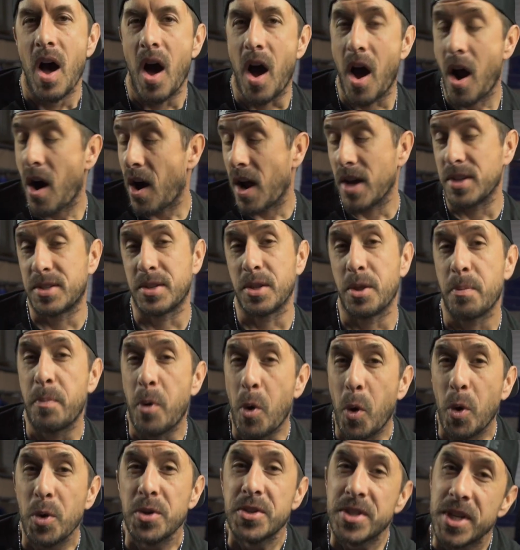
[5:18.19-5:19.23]
Alright, so the
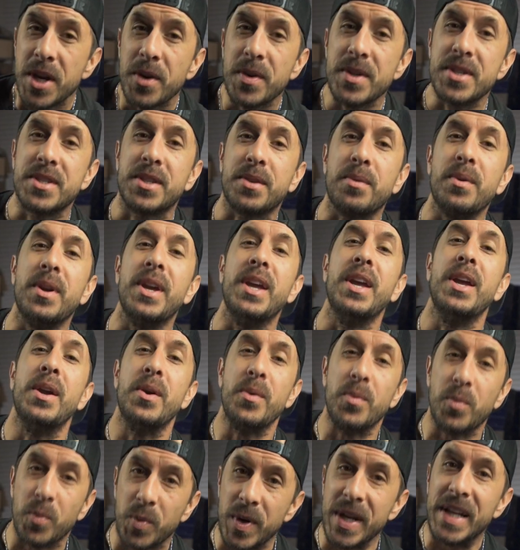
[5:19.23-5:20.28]
Pole Series 3
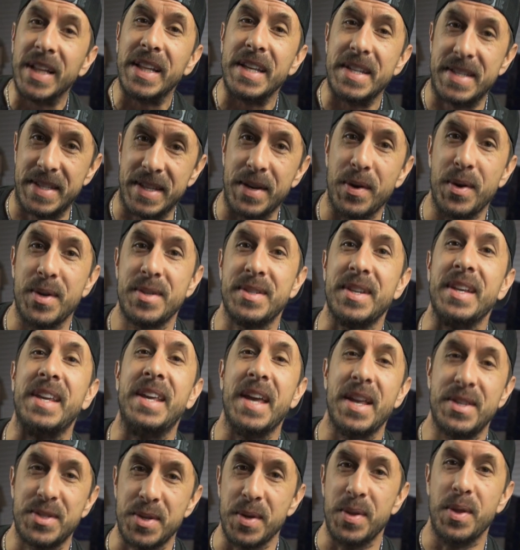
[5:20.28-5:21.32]
really seriously
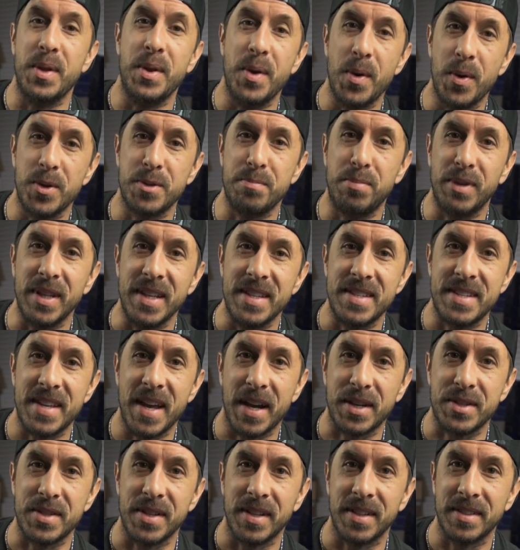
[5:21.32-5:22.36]
gets you in the nosebleed
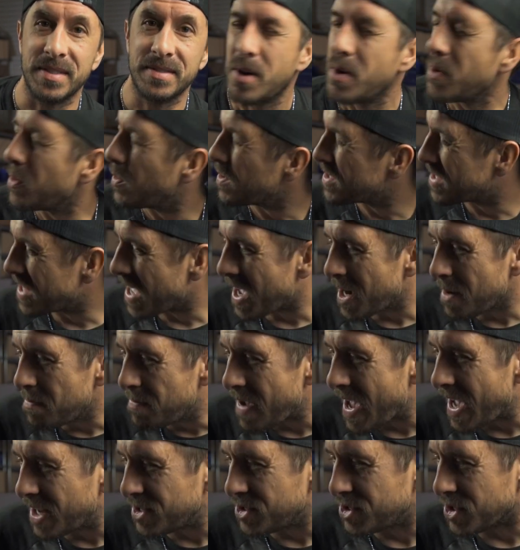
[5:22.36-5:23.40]
section. Was that a
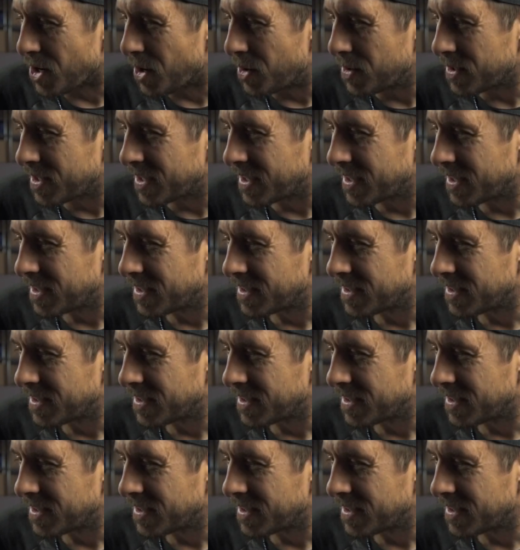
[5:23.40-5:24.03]
bad joke?